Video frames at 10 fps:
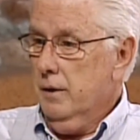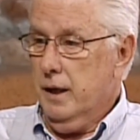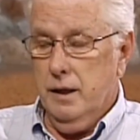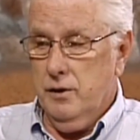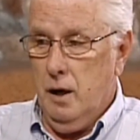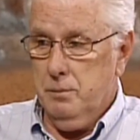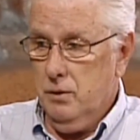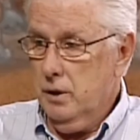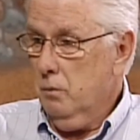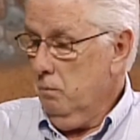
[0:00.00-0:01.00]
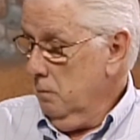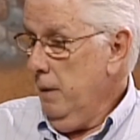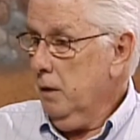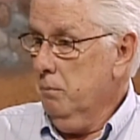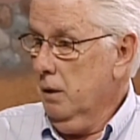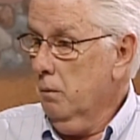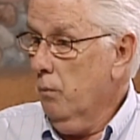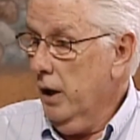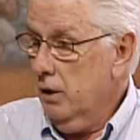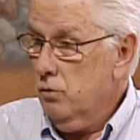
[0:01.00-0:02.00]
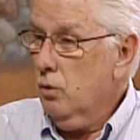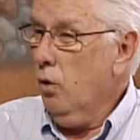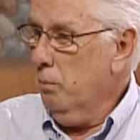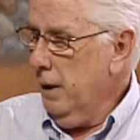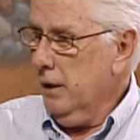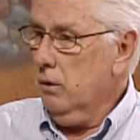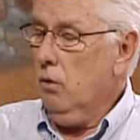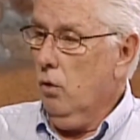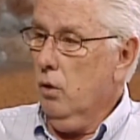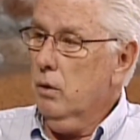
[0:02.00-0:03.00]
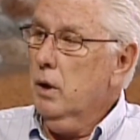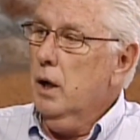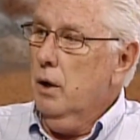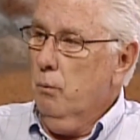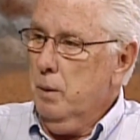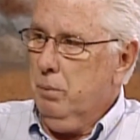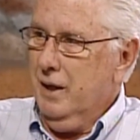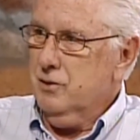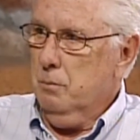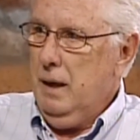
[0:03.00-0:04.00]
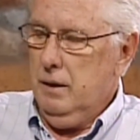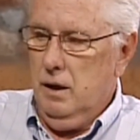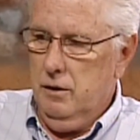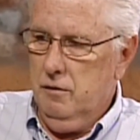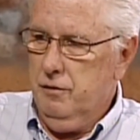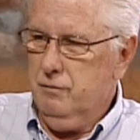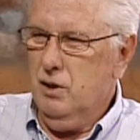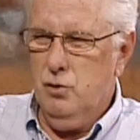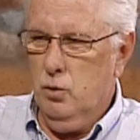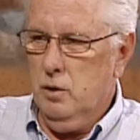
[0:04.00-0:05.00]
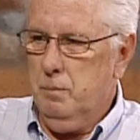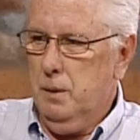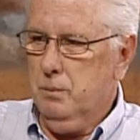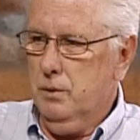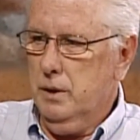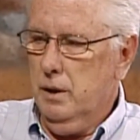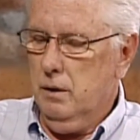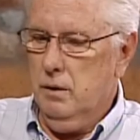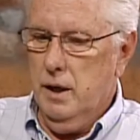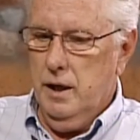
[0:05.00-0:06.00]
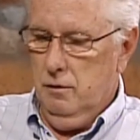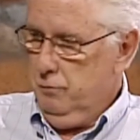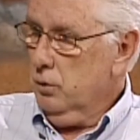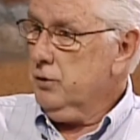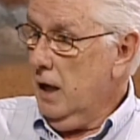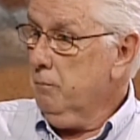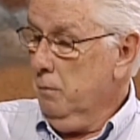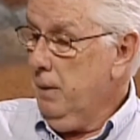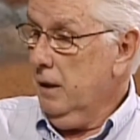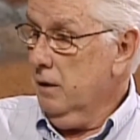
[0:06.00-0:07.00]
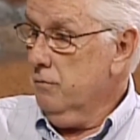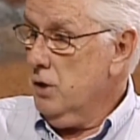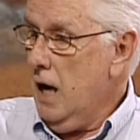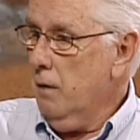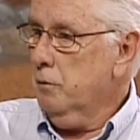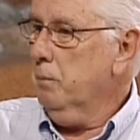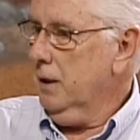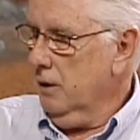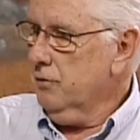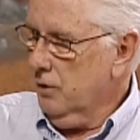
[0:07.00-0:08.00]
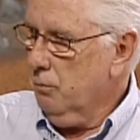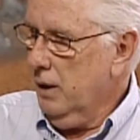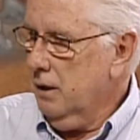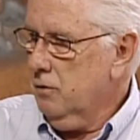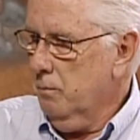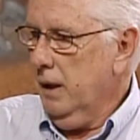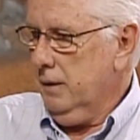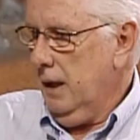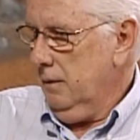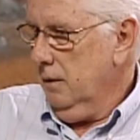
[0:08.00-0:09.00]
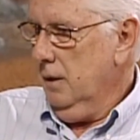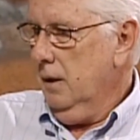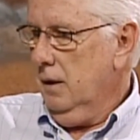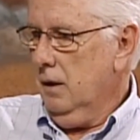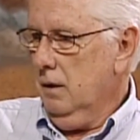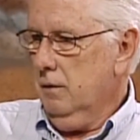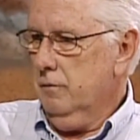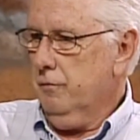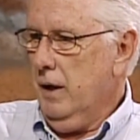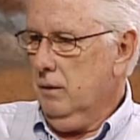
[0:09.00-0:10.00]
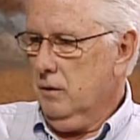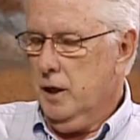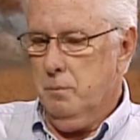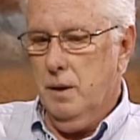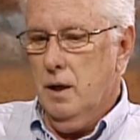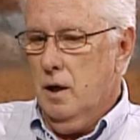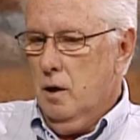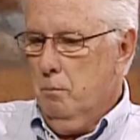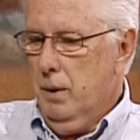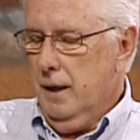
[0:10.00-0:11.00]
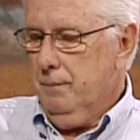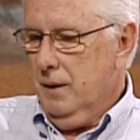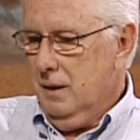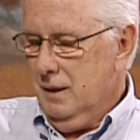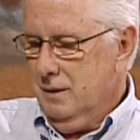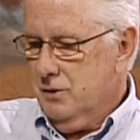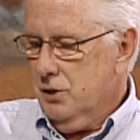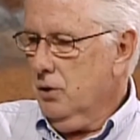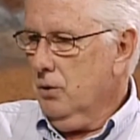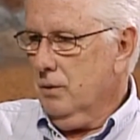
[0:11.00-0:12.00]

they get the opportunity to make minimum wage or better, or we place about 150 to 200 people a year in full-time competitive jobs because they're ready to make that final leap. But until—